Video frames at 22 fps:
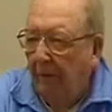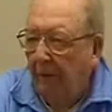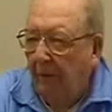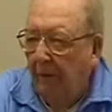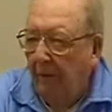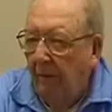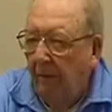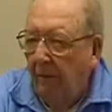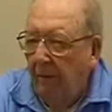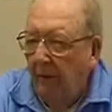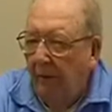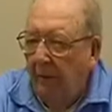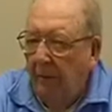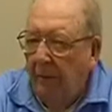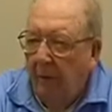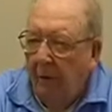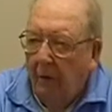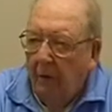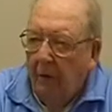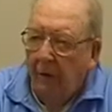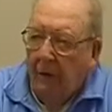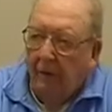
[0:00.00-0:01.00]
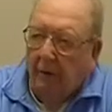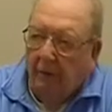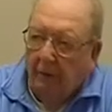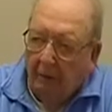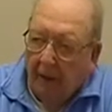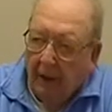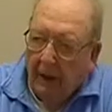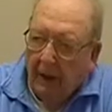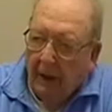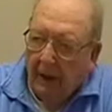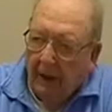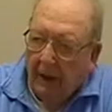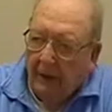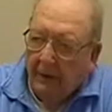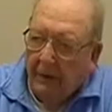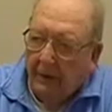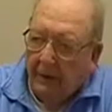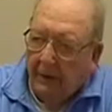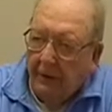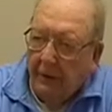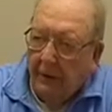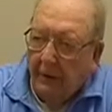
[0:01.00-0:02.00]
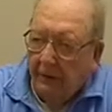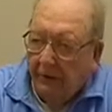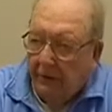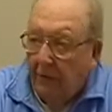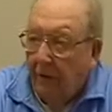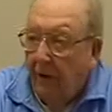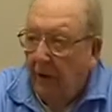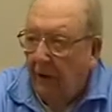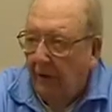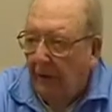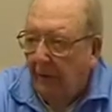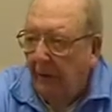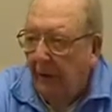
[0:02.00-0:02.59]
from Newport to Great Lakes and discharged